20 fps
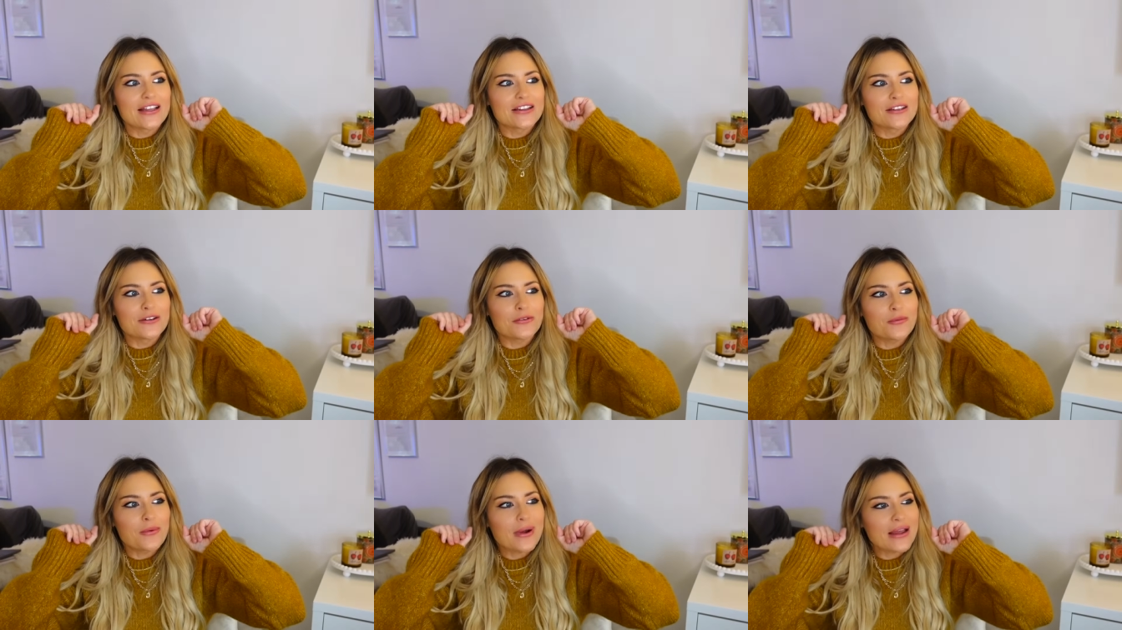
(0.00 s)

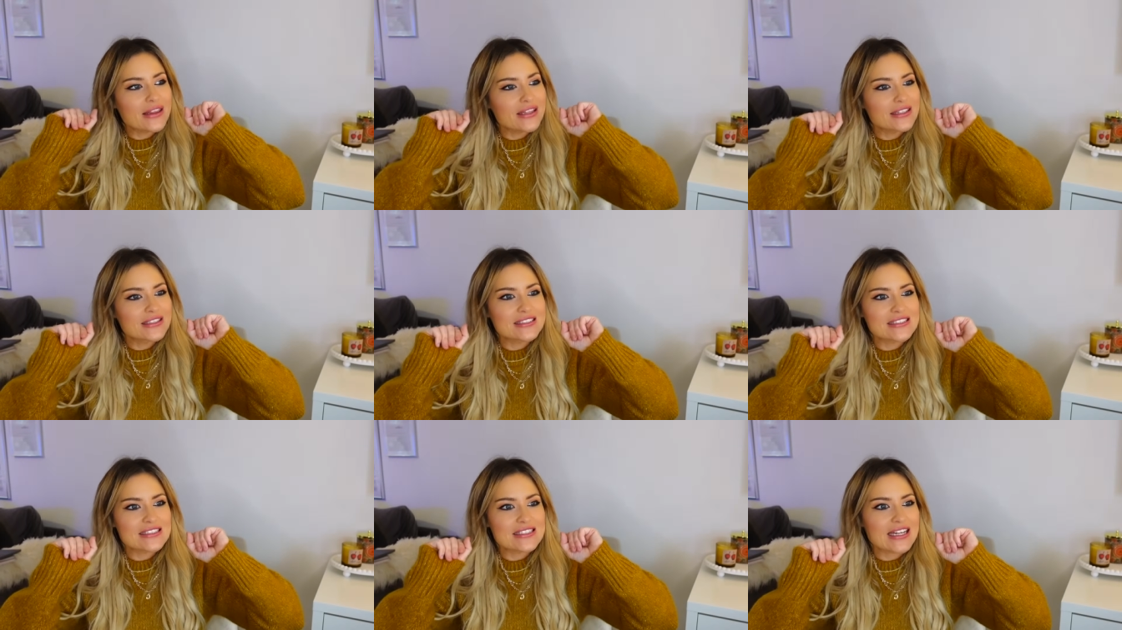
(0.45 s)
the
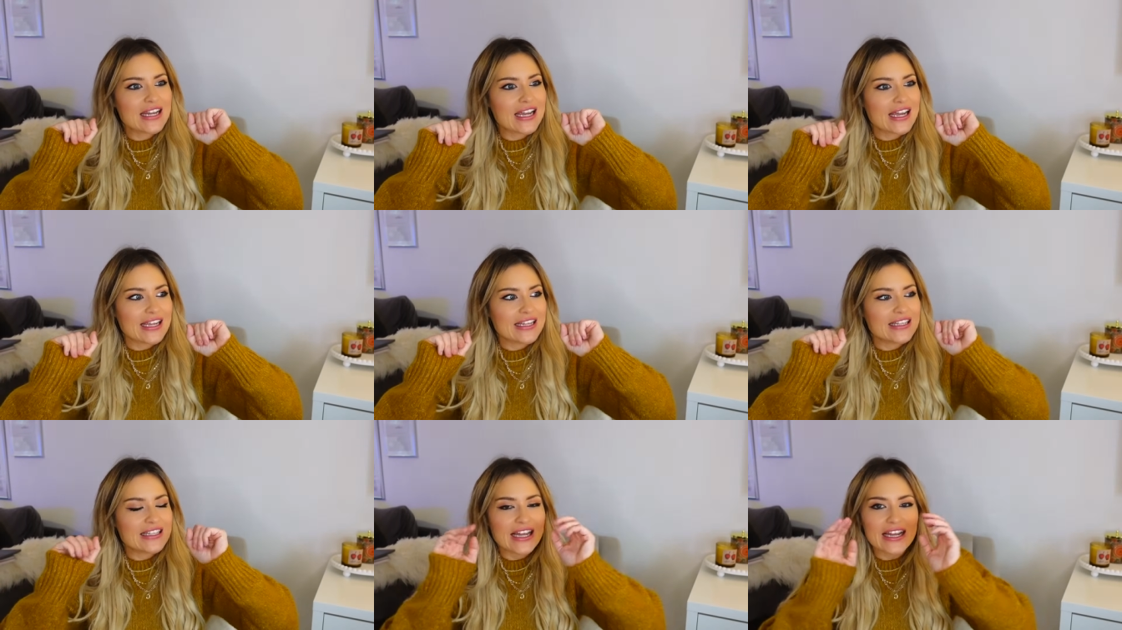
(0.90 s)
weather
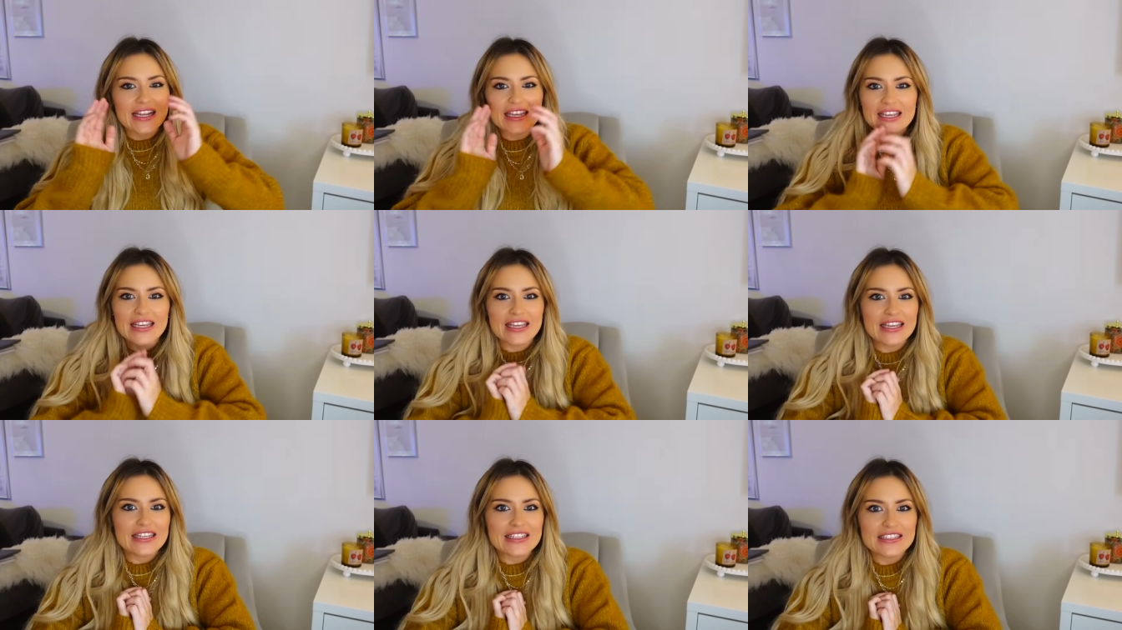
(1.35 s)
today, like,
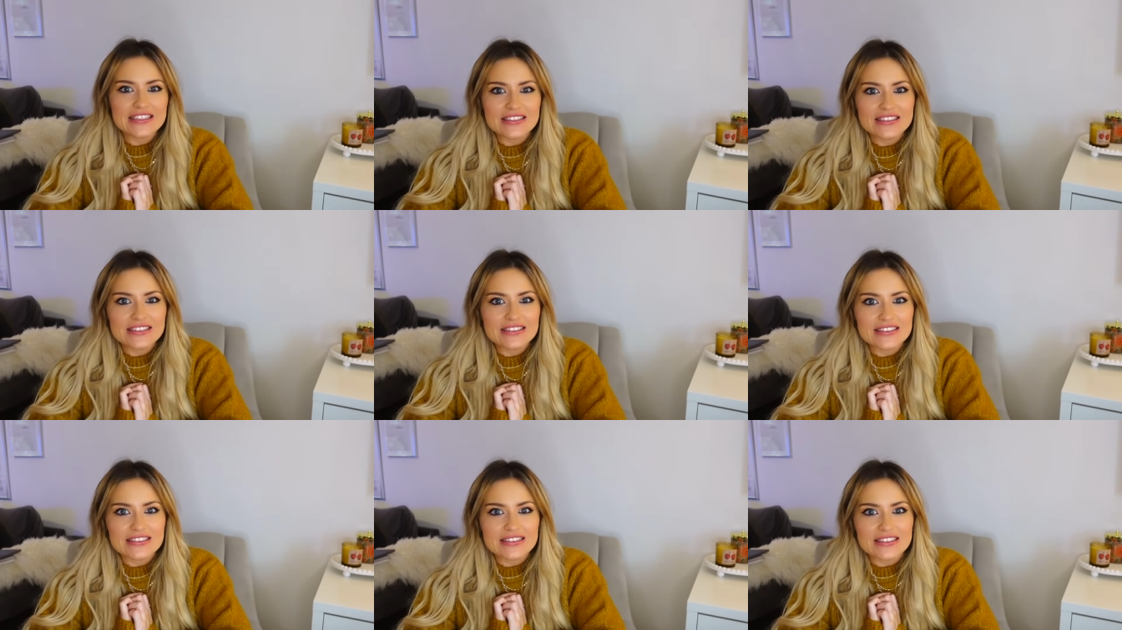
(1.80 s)
it
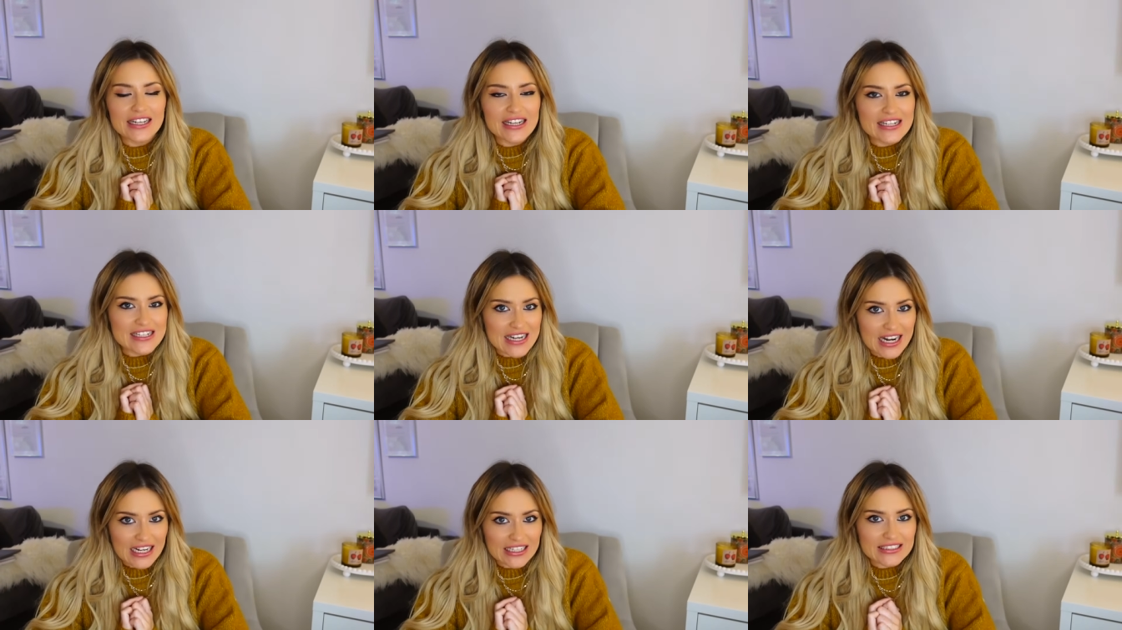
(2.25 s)
is
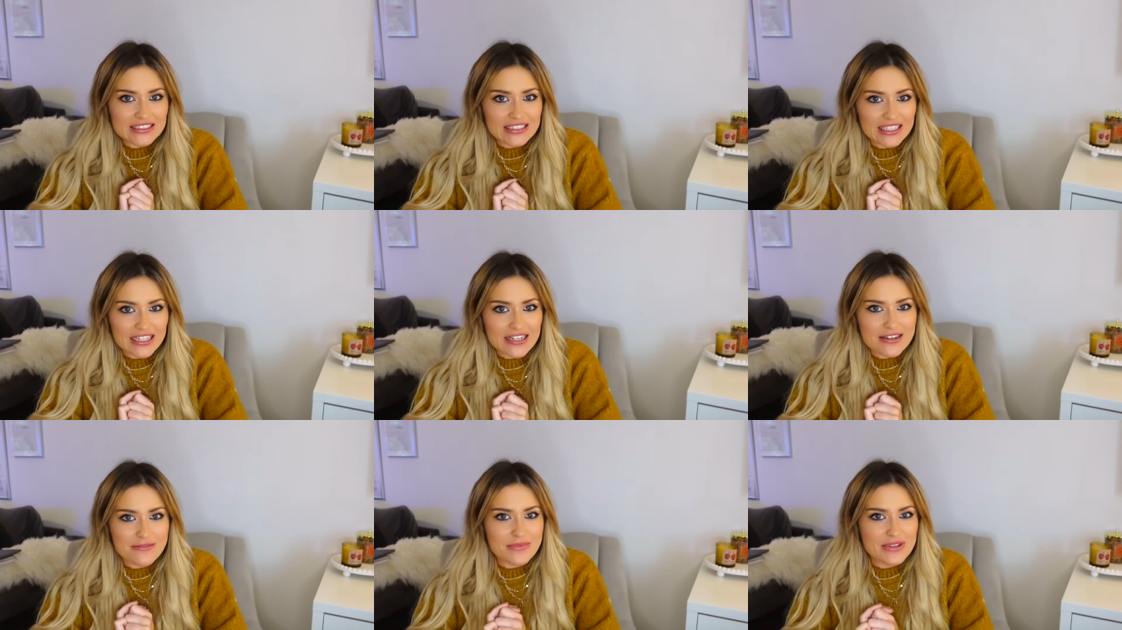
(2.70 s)
like night
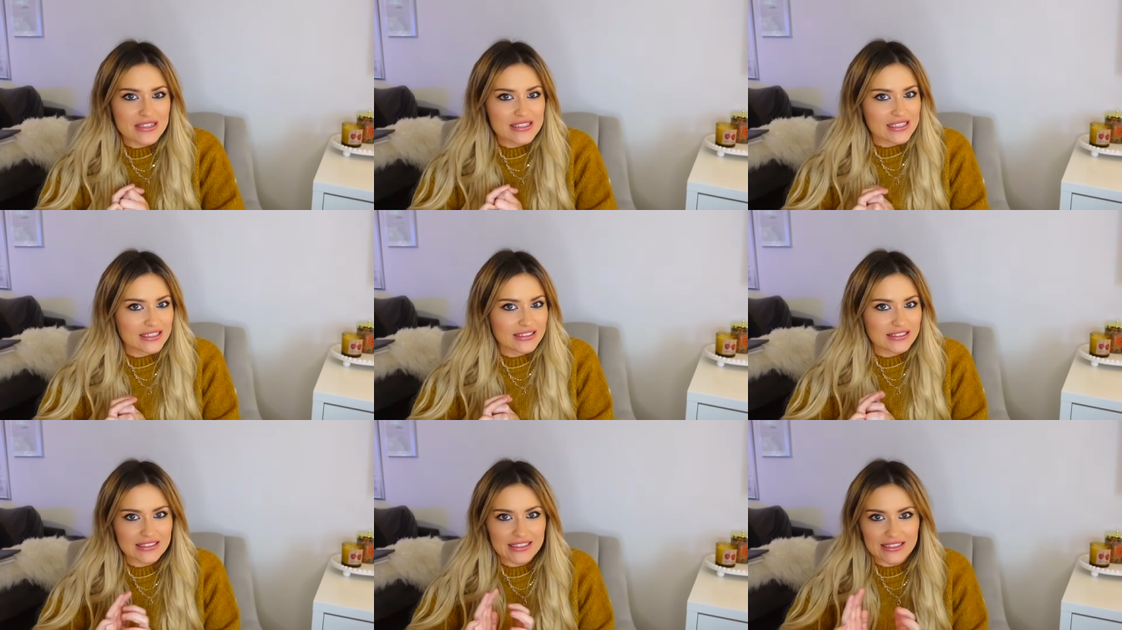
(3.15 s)
time, it's
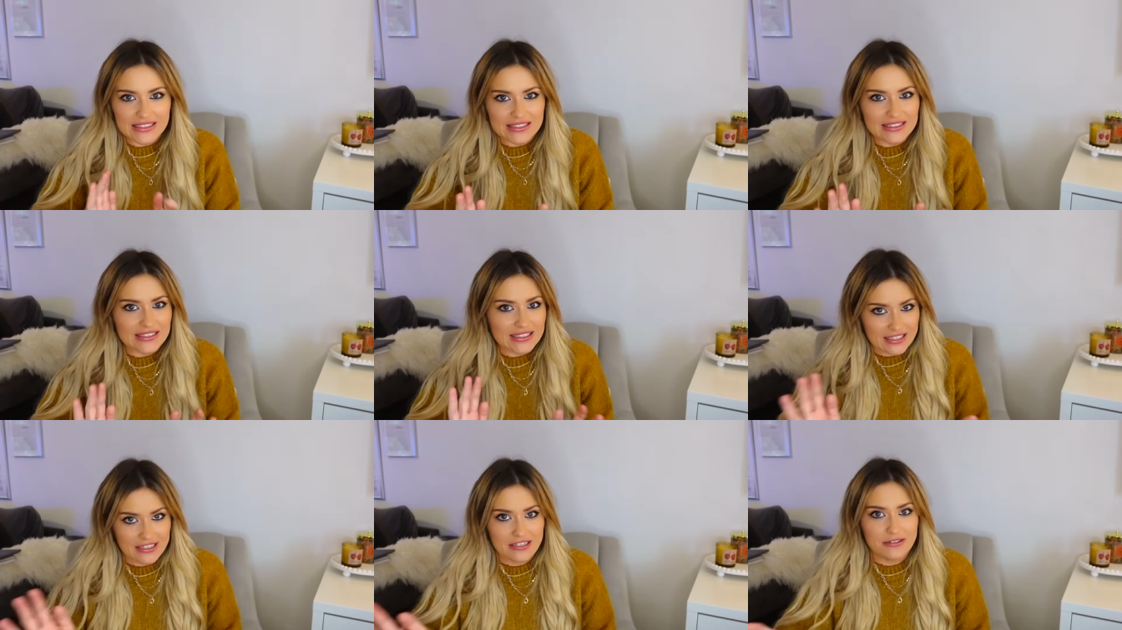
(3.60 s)
like dinner
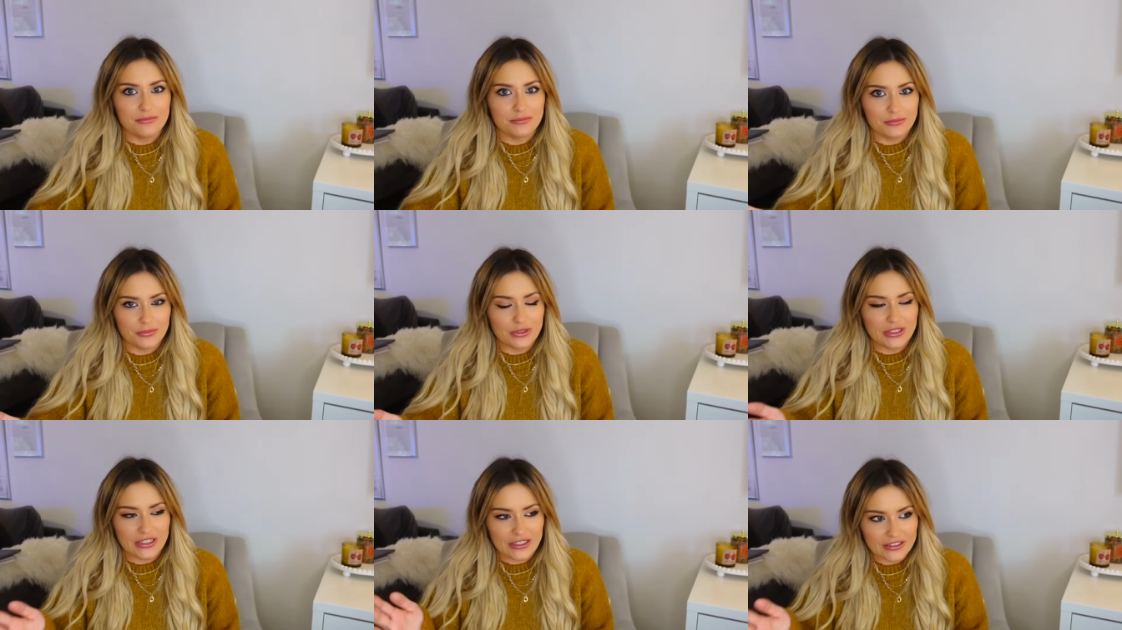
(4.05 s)

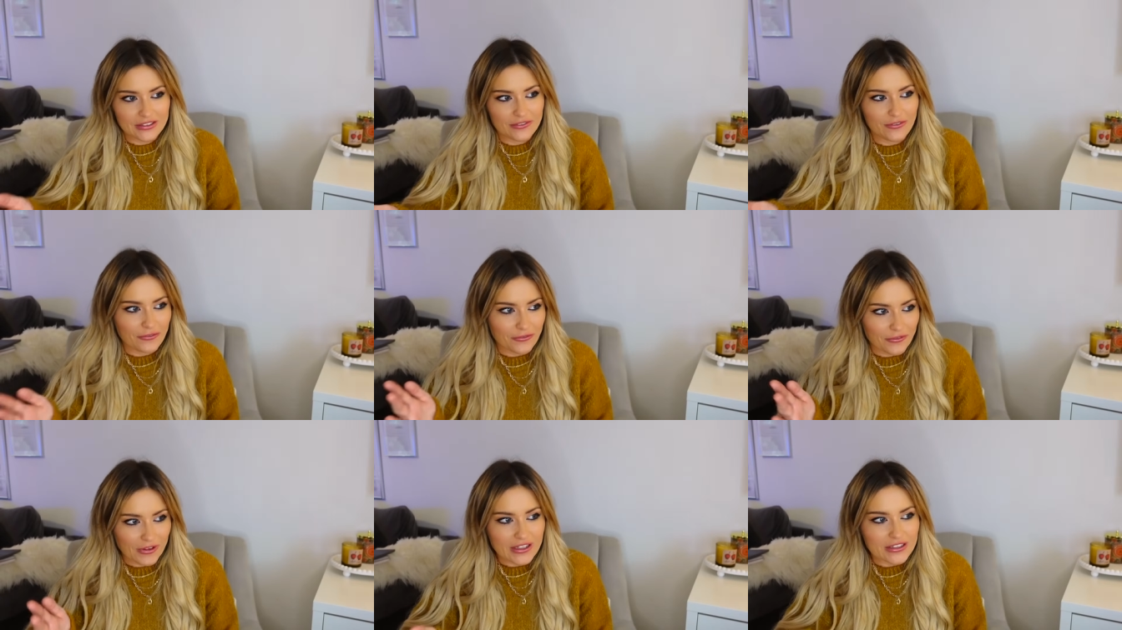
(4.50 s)
time, but it
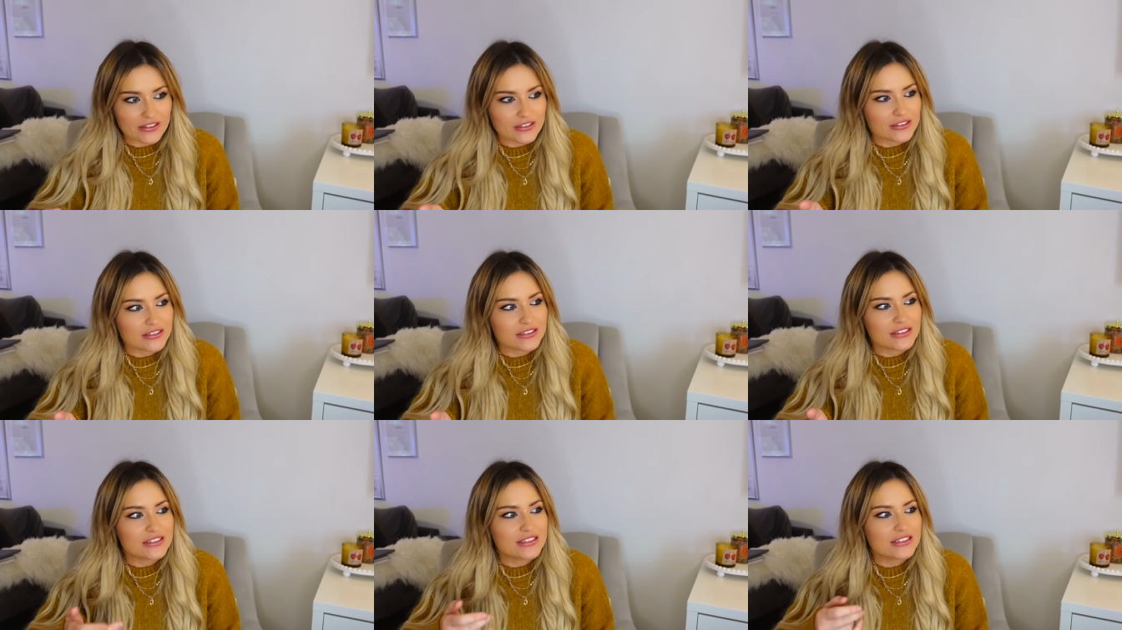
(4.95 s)

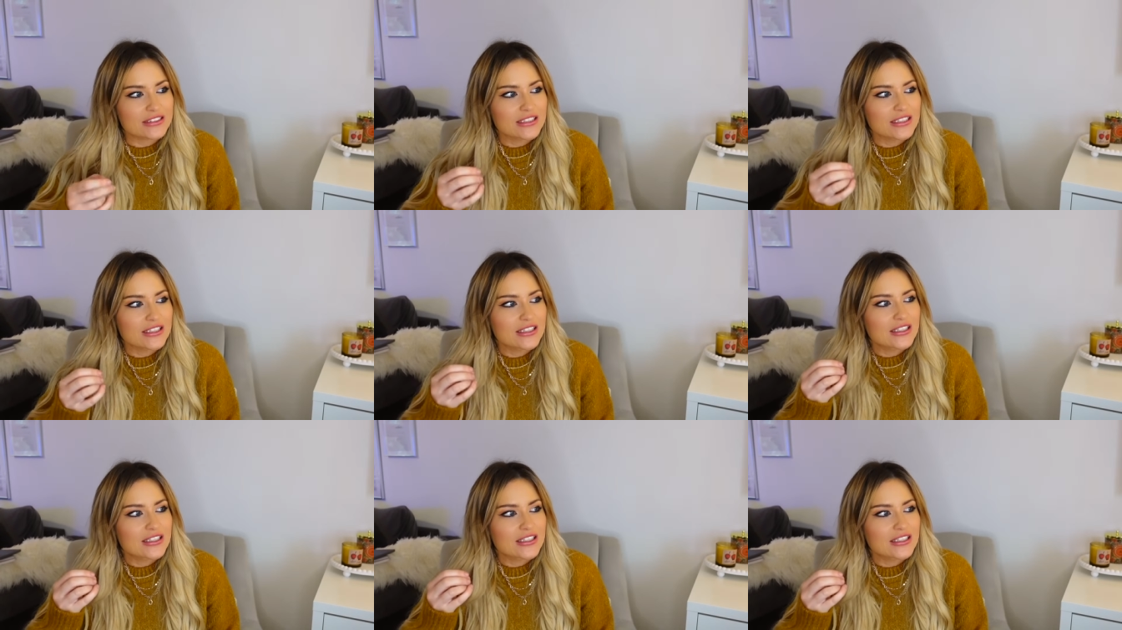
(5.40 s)
feels,